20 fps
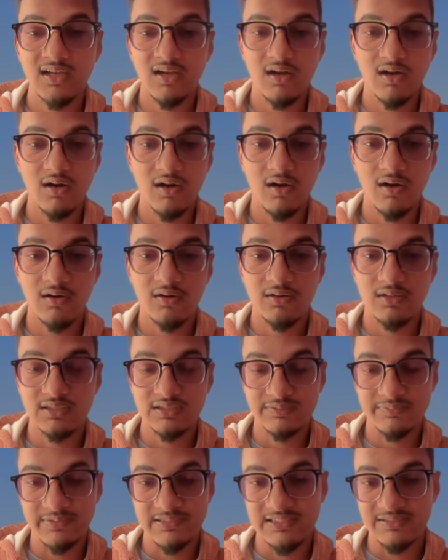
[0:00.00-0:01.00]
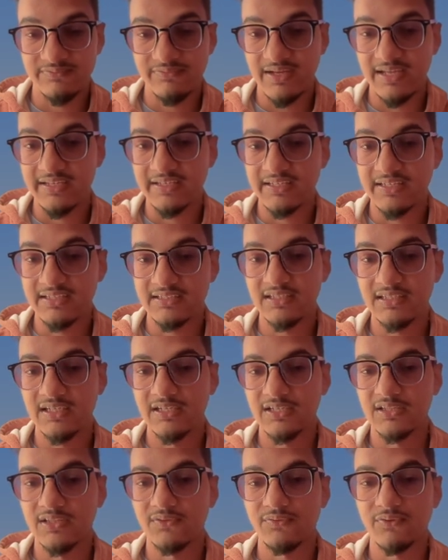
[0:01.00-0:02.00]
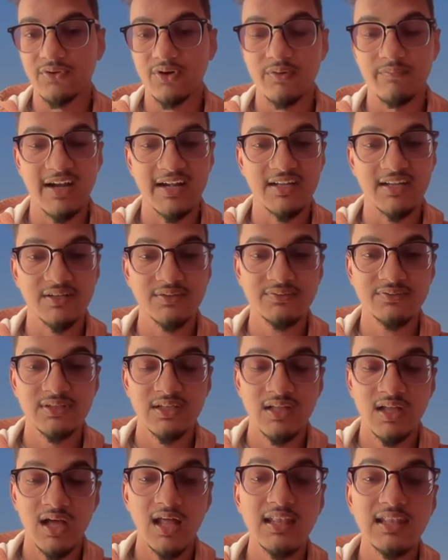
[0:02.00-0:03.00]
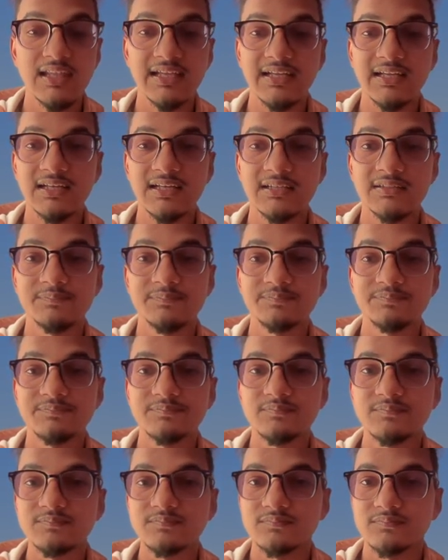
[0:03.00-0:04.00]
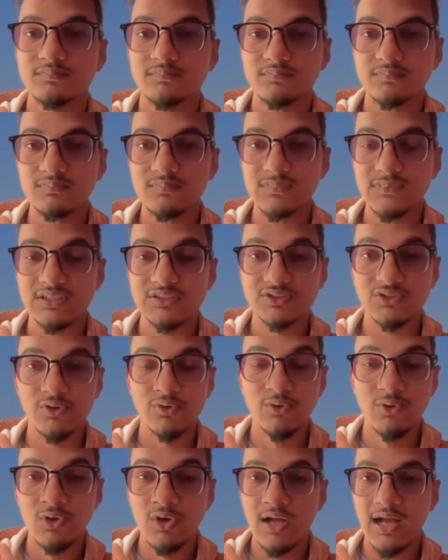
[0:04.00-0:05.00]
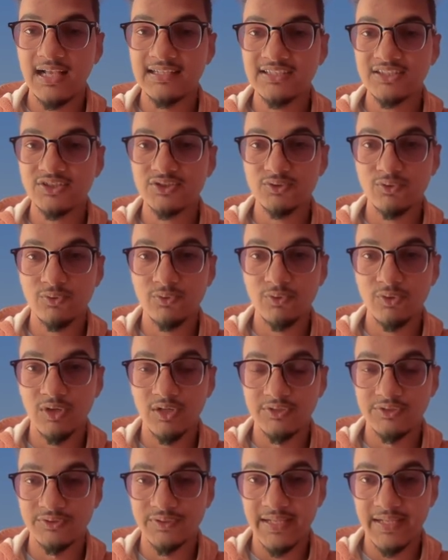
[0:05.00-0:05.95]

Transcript: or specifying it in the format of link. So I just show you an